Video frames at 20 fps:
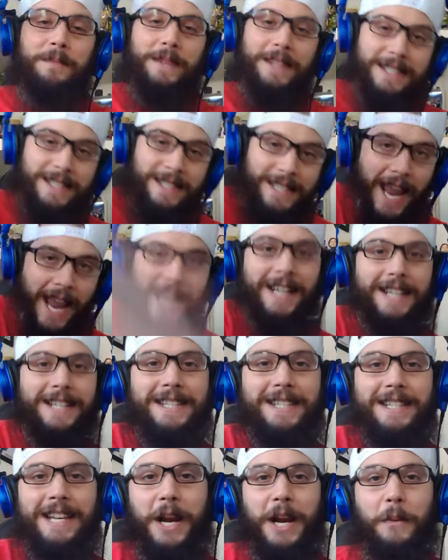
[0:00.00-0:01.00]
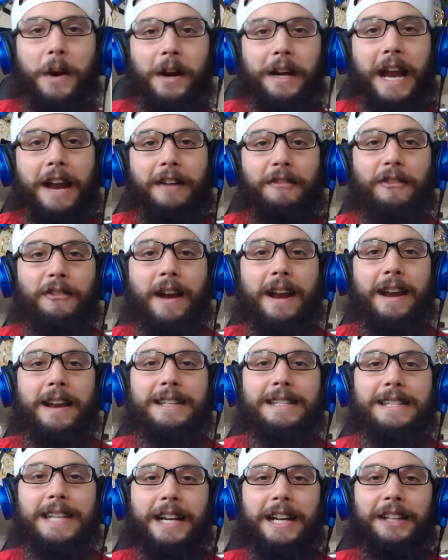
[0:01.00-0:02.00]
take a seat, we're getting
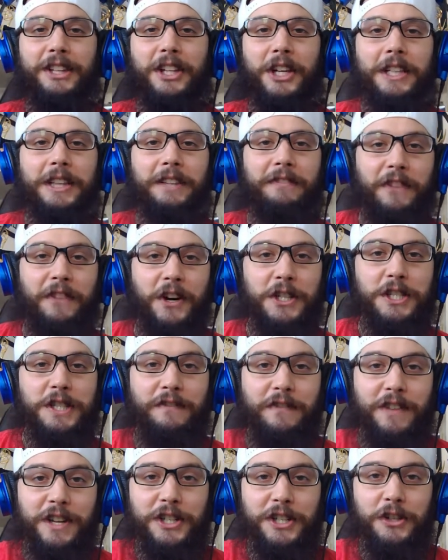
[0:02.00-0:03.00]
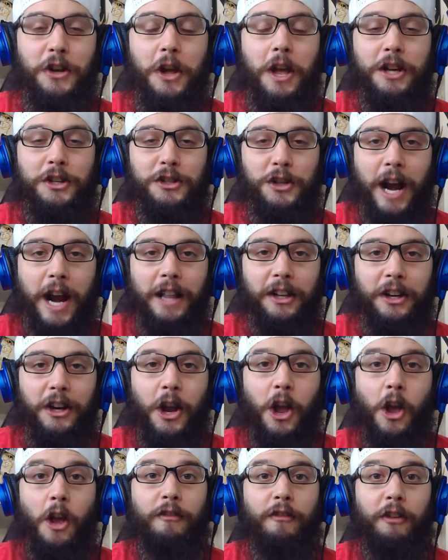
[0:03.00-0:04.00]
ready to take a look at the first official
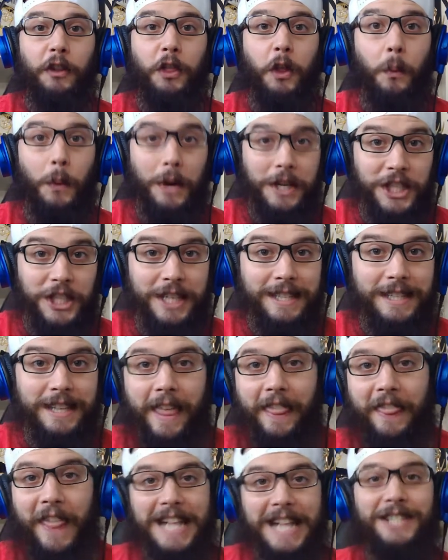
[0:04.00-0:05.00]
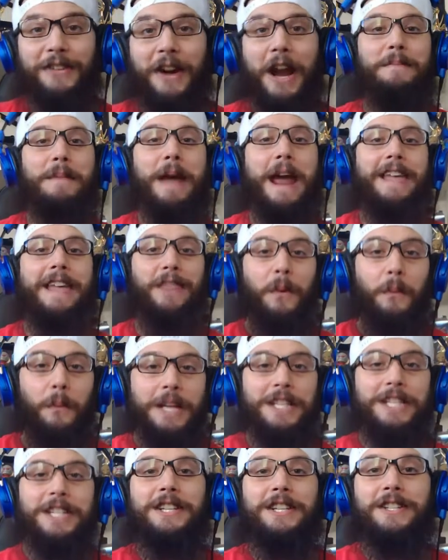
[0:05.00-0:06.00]
trailer for The Witches. That's right, man, The
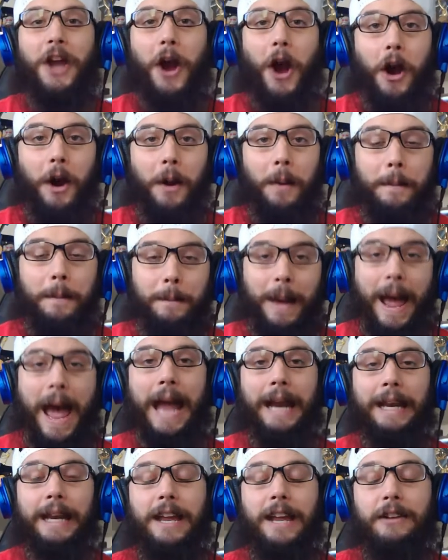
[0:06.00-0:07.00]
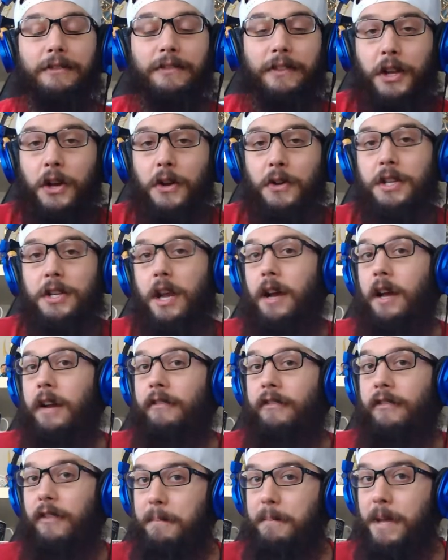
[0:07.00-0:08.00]
Witches are back, and for those
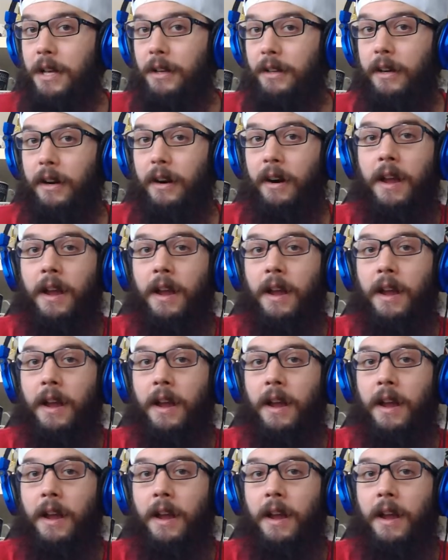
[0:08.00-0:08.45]
unfamiliar